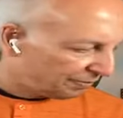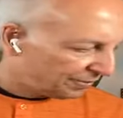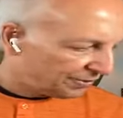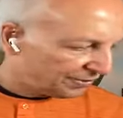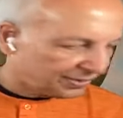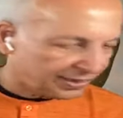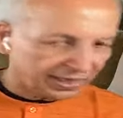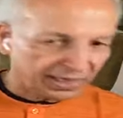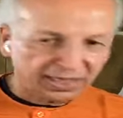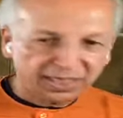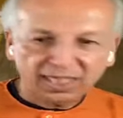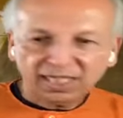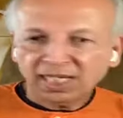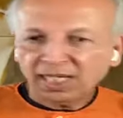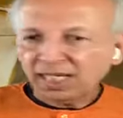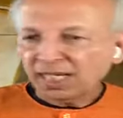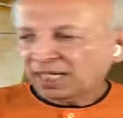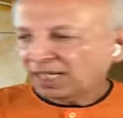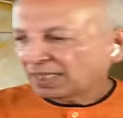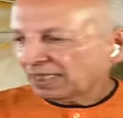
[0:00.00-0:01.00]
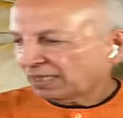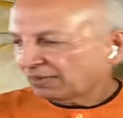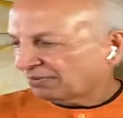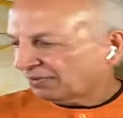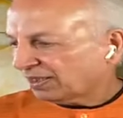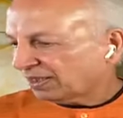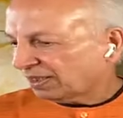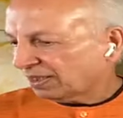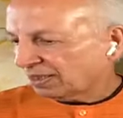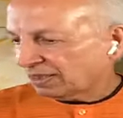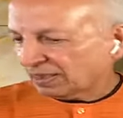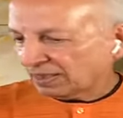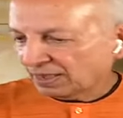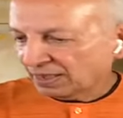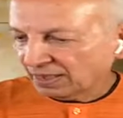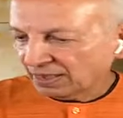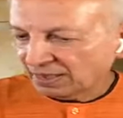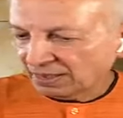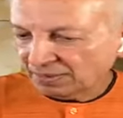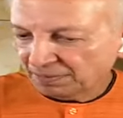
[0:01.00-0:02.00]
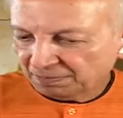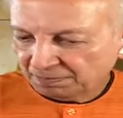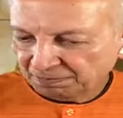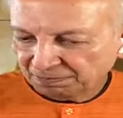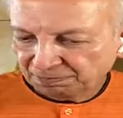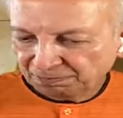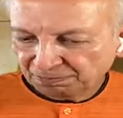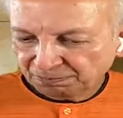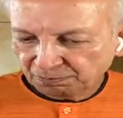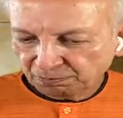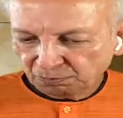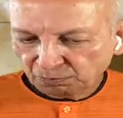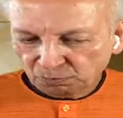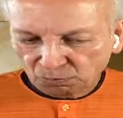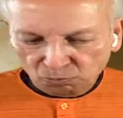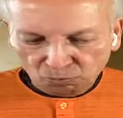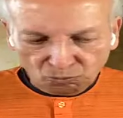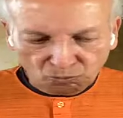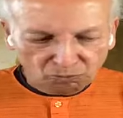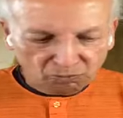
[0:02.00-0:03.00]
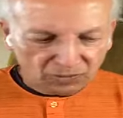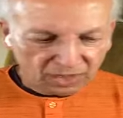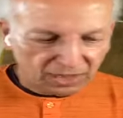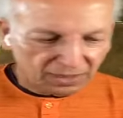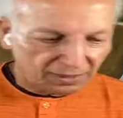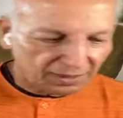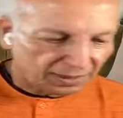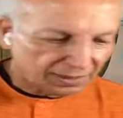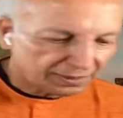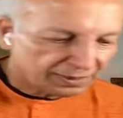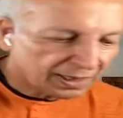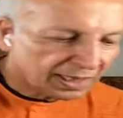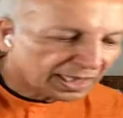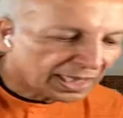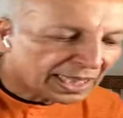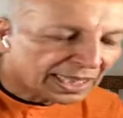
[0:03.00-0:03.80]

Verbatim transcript: let's see, I have a, a here it is,